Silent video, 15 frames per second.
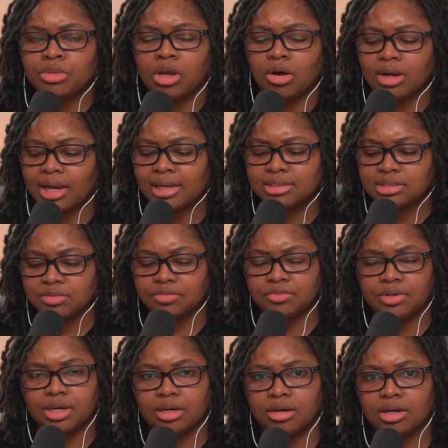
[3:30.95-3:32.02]
all kinds
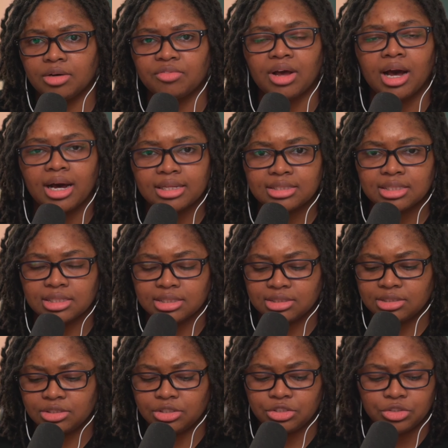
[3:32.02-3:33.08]
of content,
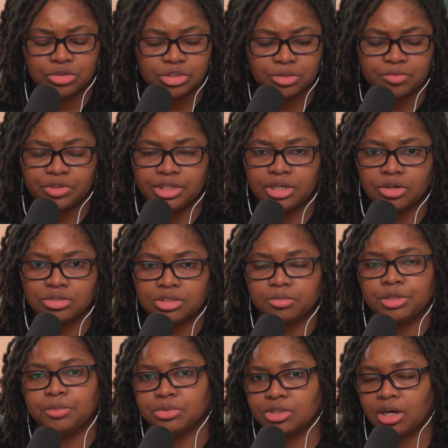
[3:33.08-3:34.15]
listening to YouTube videos and
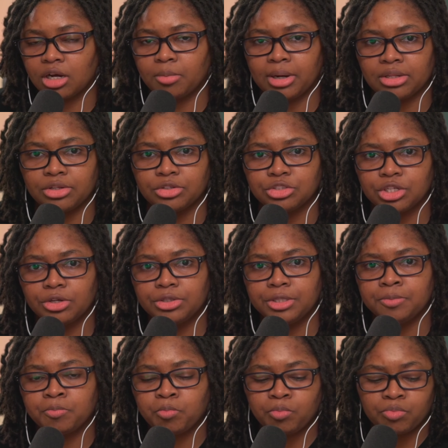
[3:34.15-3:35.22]
people talk about their
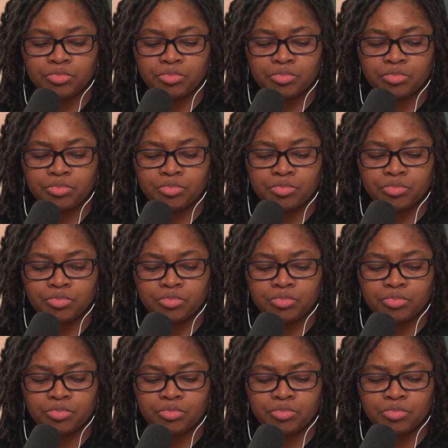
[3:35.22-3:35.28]
journey.